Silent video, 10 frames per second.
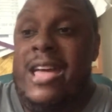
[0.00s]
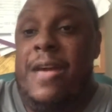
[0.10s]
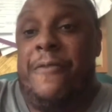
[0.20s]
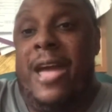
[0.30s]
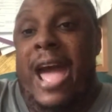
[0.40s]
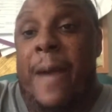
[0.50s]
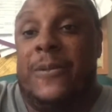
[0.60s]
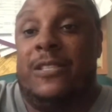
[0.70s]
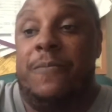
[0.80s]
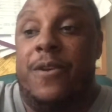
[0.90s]
If it
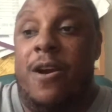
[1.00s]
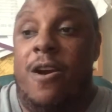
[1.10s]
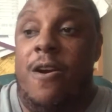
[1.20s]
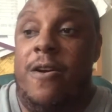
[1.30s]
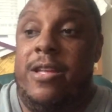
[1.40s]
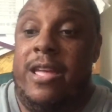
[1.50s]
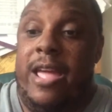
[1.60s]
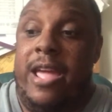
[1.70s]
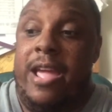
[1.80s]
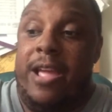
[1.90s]
happens to be a
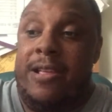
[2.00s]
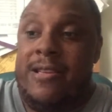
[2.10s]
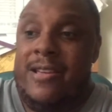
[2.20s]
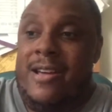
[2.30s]
hurricane,